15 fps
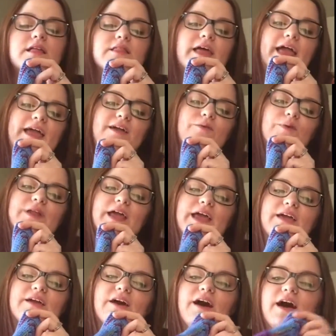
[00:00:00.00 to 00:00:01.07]
Like when I
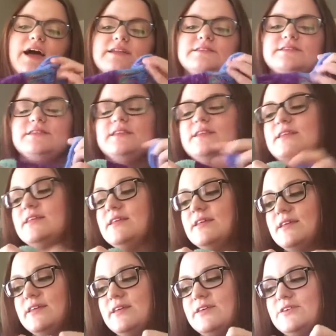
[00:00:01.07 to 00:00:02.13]
got
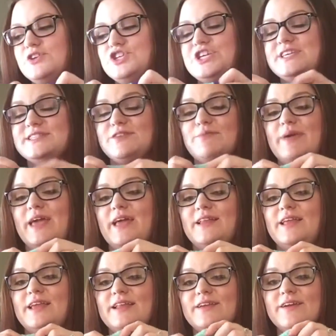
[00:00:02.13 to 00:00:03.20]
She's a Man
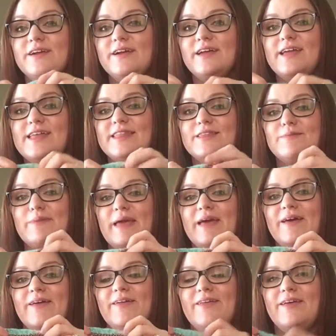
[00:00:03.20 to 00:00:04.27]
Eater in the
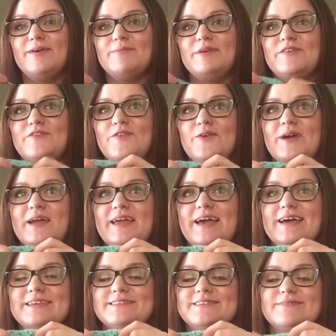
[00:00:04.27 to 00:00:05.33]
mail, before I
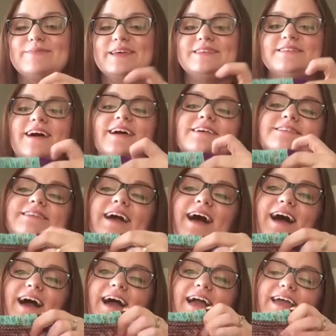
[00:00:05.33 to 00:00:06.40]
cast on my socks,
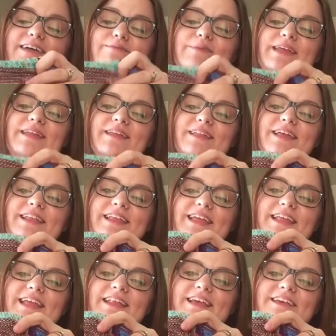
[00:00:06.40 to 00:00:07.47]
I immediately knit
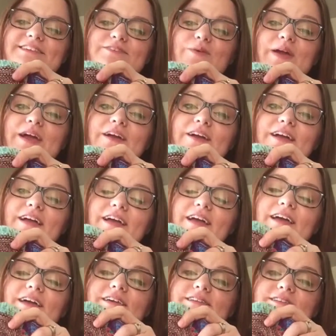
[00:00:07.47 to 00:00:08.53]
in a square
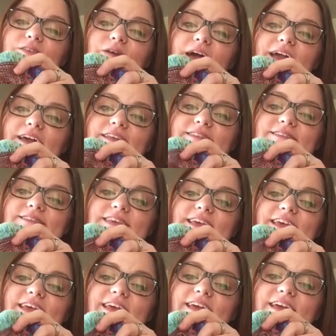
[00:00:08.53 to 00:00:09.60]
so I could
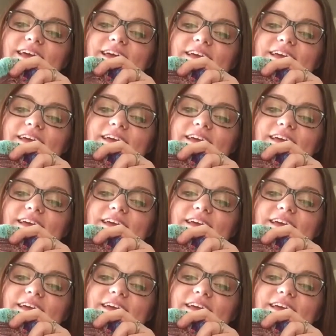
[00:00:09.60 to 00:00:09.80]
see